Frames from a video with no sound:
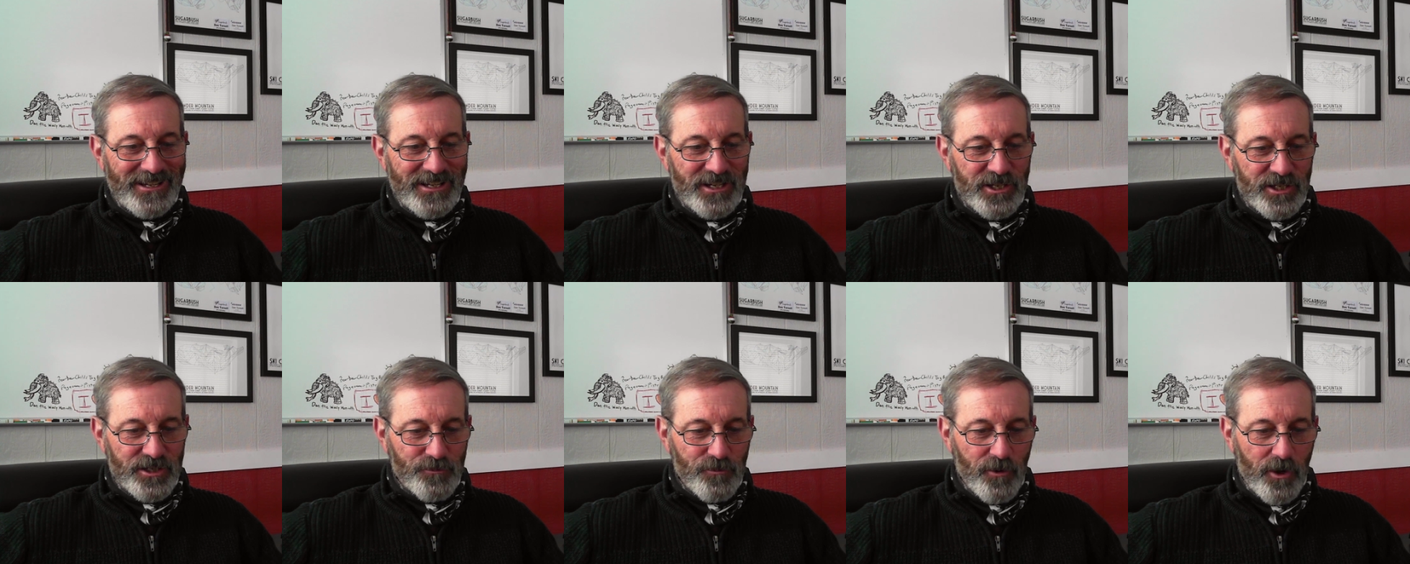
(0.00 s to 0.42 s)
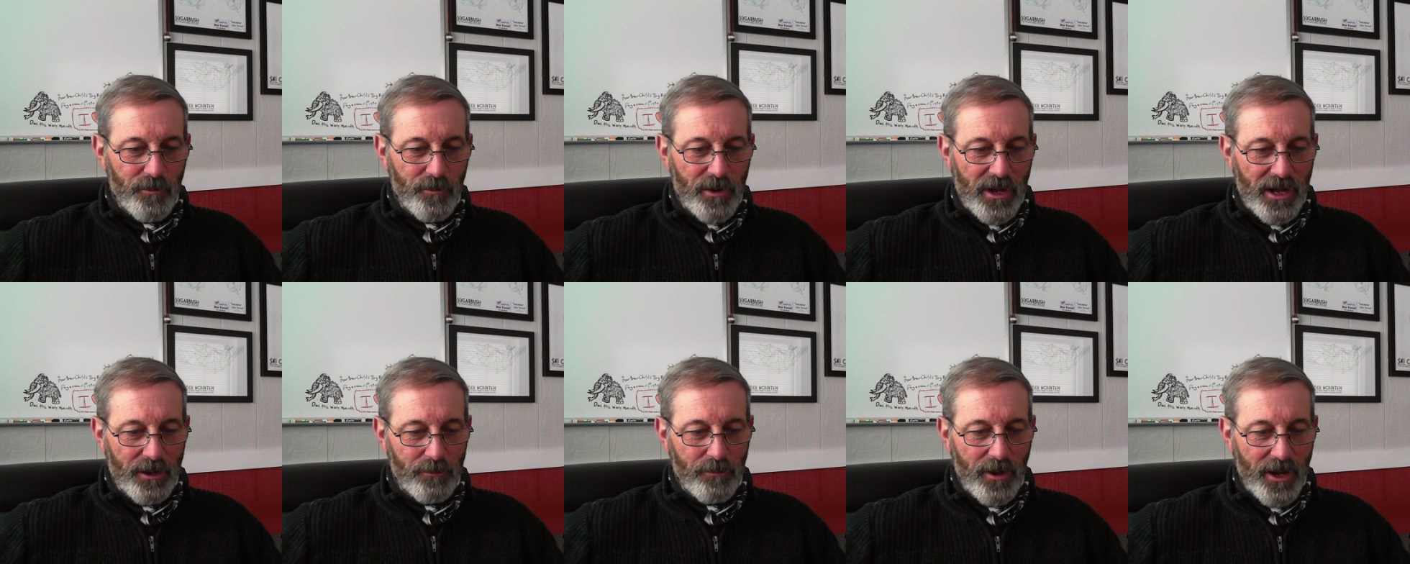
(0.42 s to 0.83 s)
in a
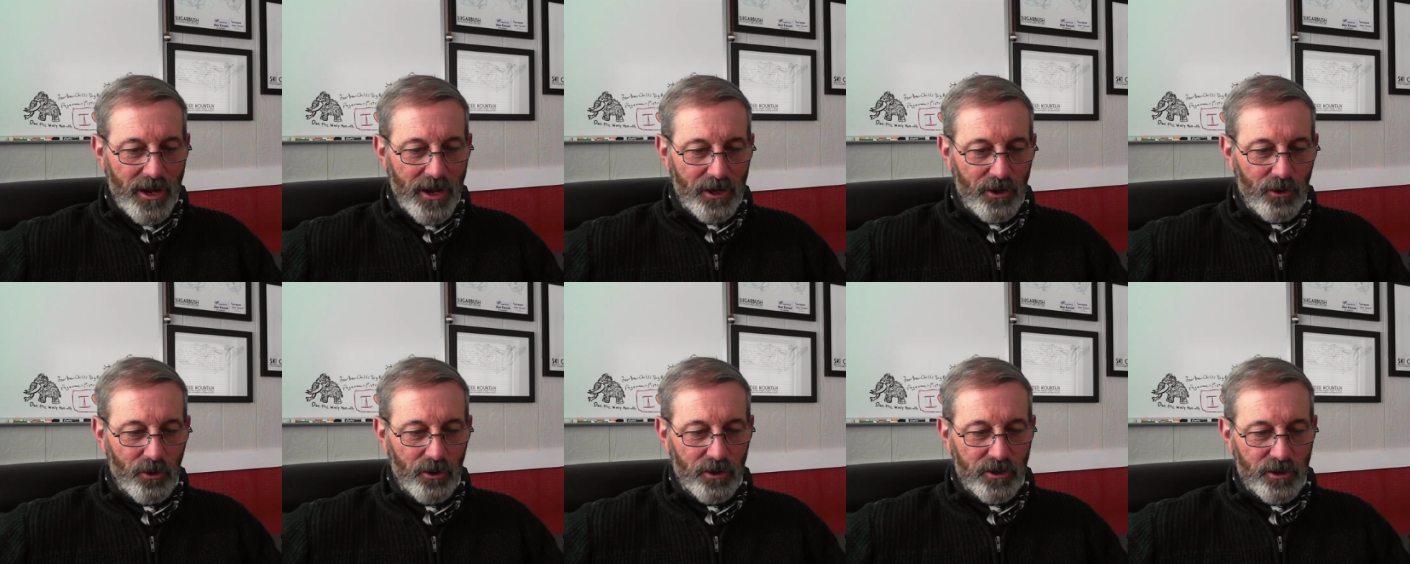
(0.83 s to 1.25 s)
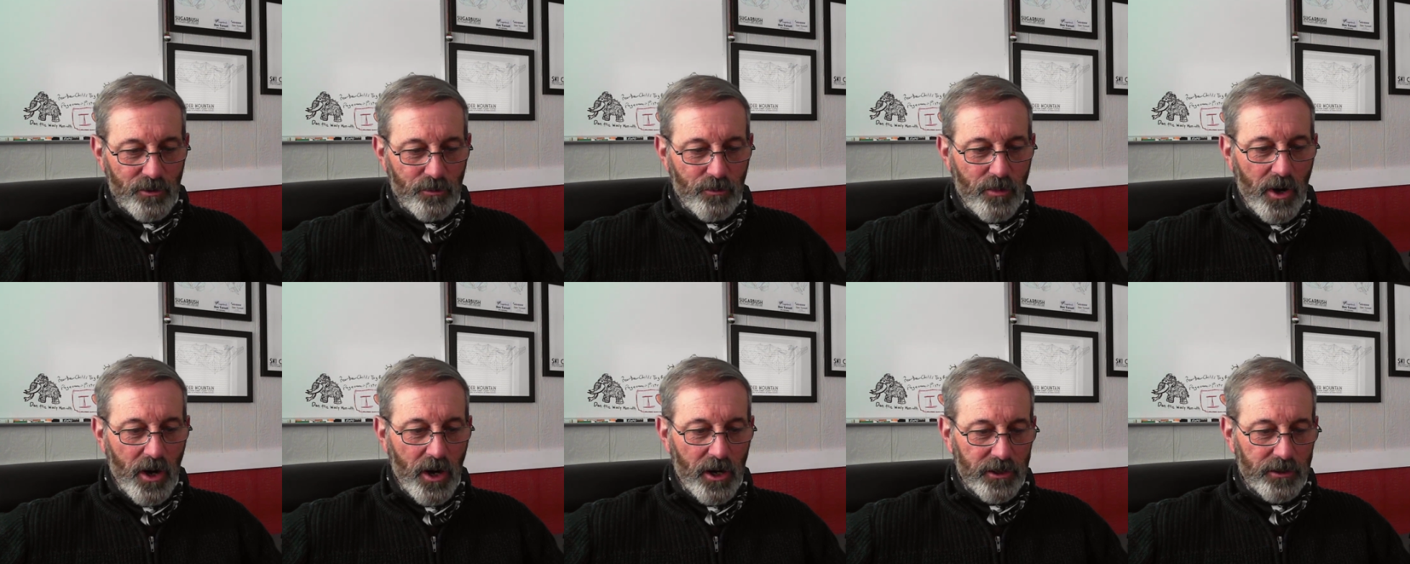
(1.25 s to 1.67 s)
small backpack or in
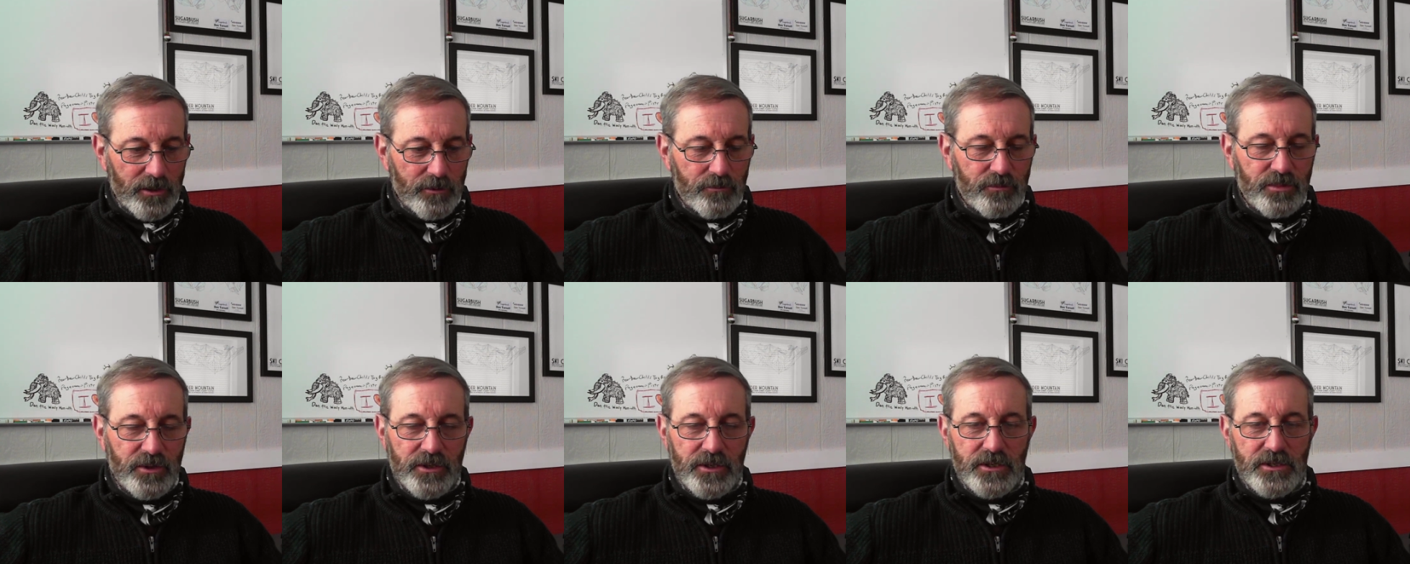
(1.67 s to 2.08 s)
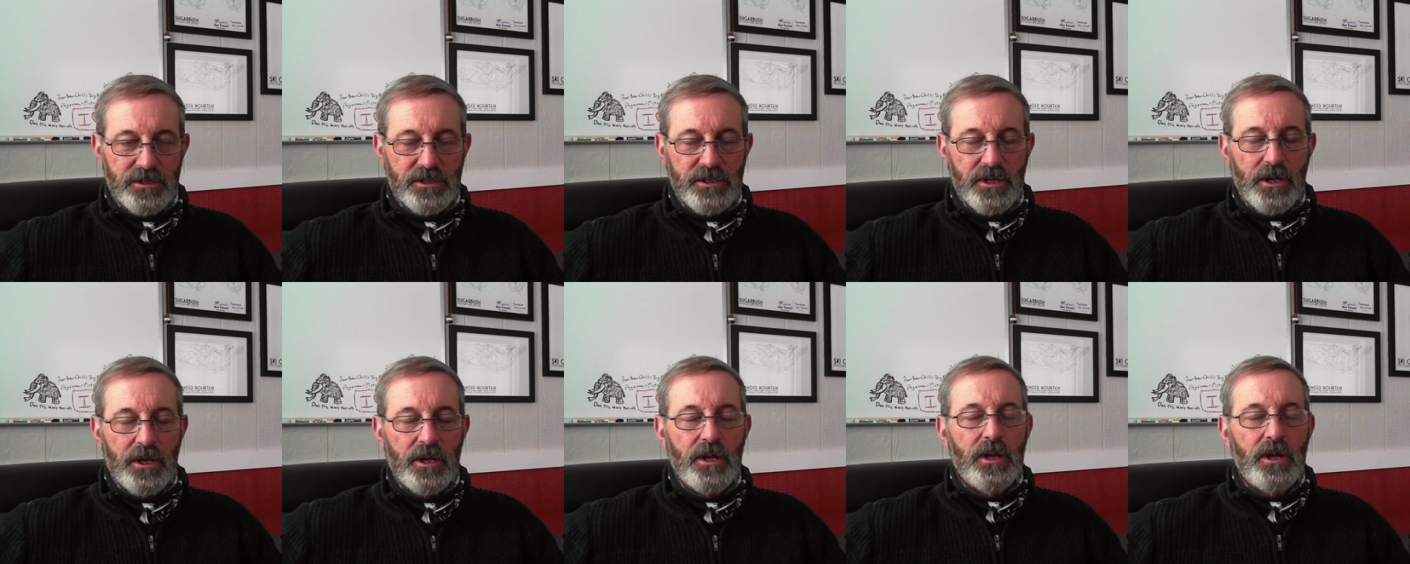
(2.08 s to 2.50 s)
your pocket,
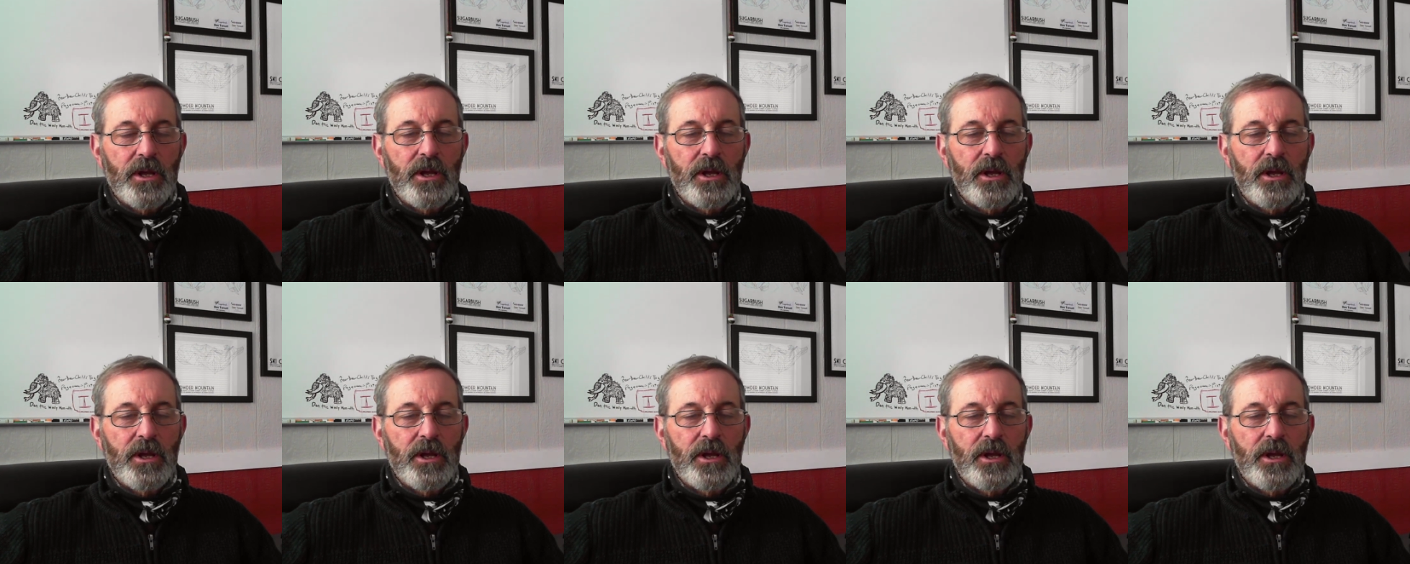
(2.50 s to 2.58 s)
please